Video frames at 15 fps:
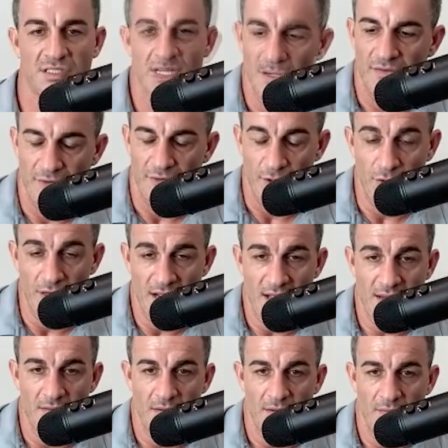if you're
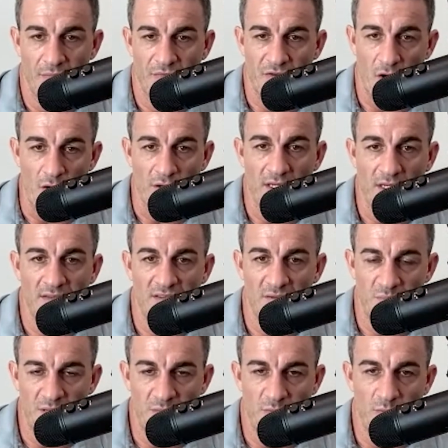not talking to
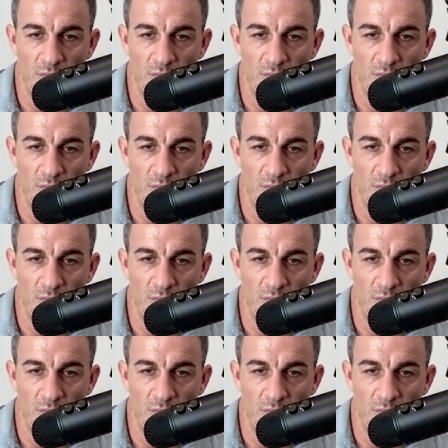people,